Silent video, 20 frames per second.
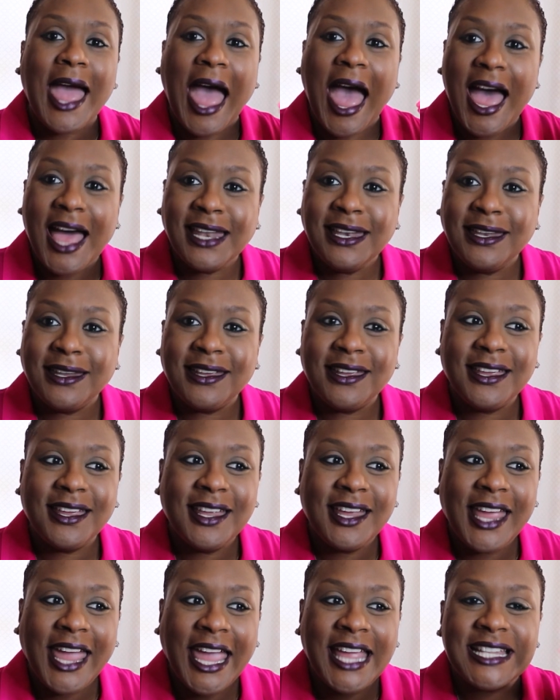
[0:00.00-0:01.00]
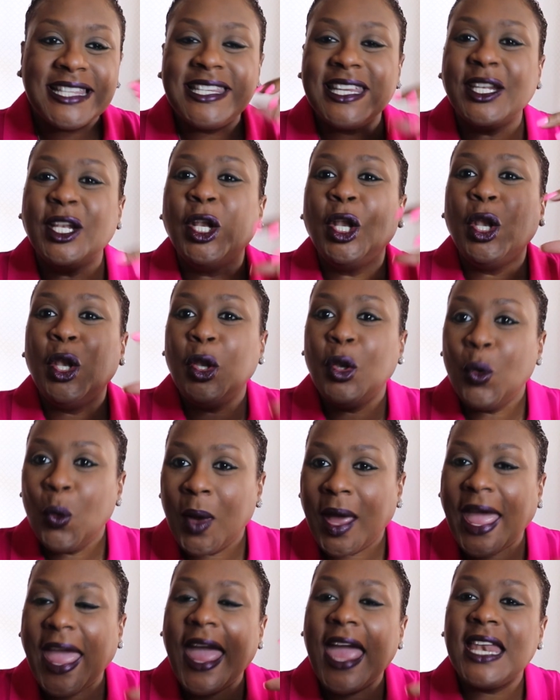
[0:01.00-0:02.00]
And it didn't
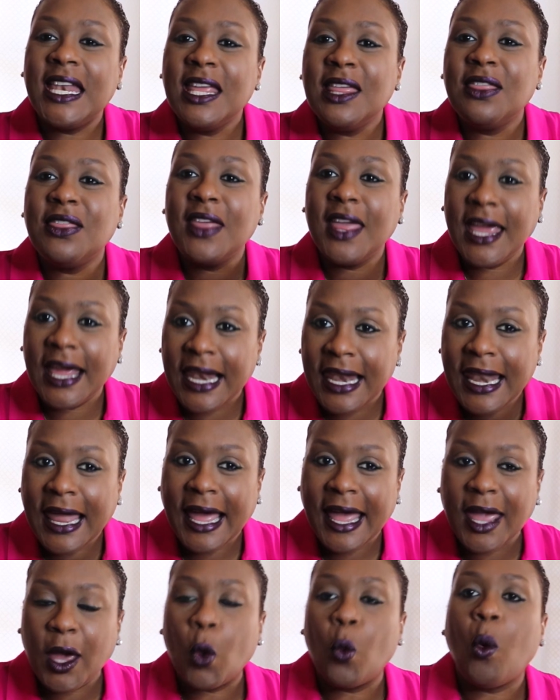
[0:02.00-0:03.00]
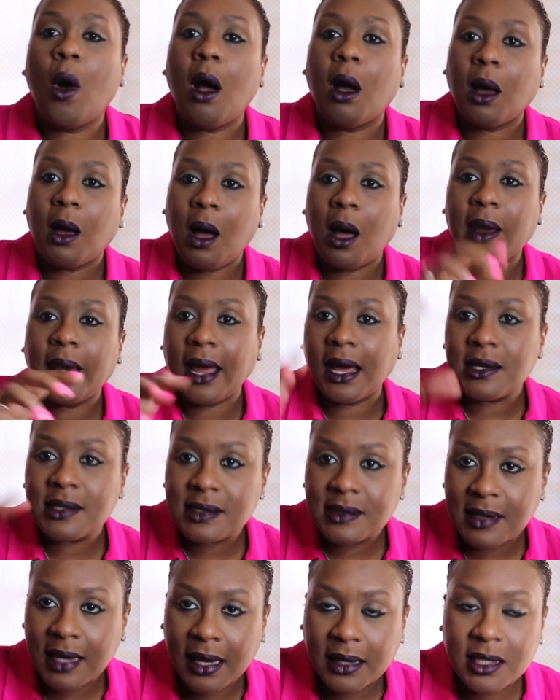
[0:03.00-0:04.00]
look anything like what God had
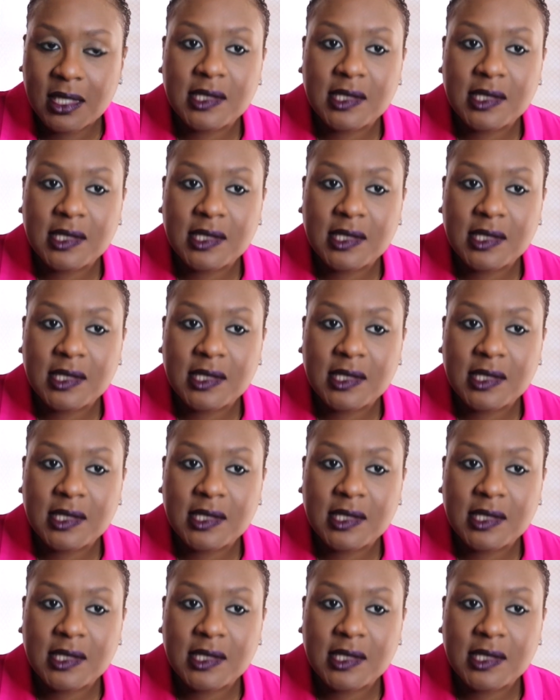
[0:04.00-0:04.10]
said.